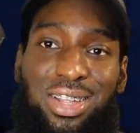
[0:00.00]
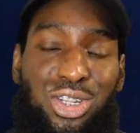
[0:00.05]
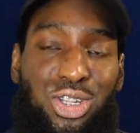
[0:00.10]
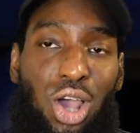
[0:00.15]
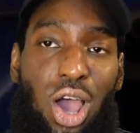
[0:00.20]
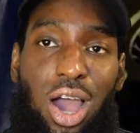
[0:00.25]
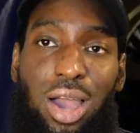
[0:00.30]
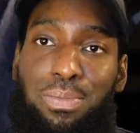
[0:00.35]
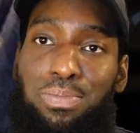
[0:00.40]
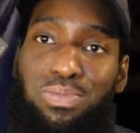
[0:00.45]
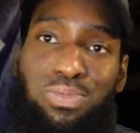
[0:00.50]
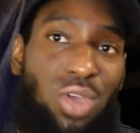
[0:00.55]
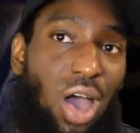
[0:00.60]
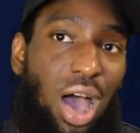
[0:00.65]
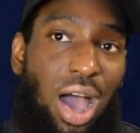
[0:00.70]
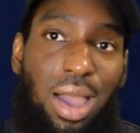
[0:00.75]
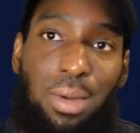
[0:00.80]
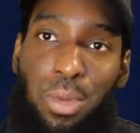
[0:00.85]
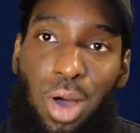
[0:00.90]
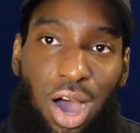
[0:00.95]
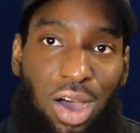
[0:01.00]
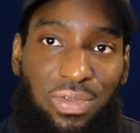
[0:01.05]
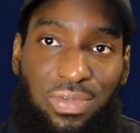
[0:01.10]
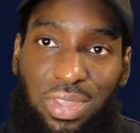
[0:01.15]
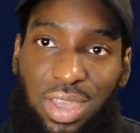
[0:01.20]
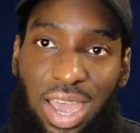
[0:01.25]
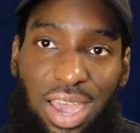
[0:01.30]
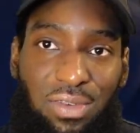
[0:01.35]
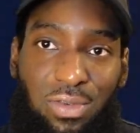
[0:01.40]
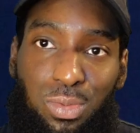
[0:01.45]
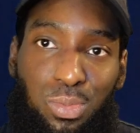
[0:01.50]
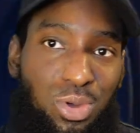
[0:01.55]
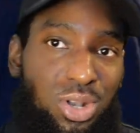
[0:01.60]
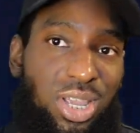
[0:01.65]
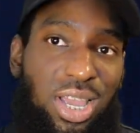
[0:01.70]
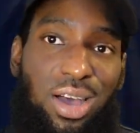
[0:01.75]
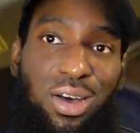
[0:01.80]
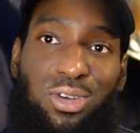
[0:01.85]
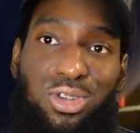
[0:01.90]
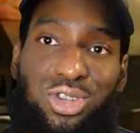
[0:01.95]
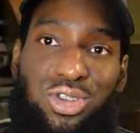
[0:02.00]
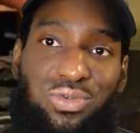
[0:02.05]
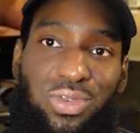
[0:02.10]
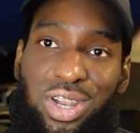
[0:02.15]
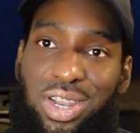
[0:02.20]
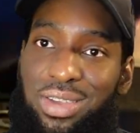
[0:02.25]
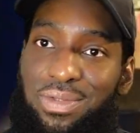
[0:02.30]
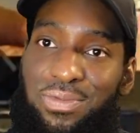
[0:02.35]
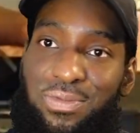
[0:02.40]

Time after everybody else already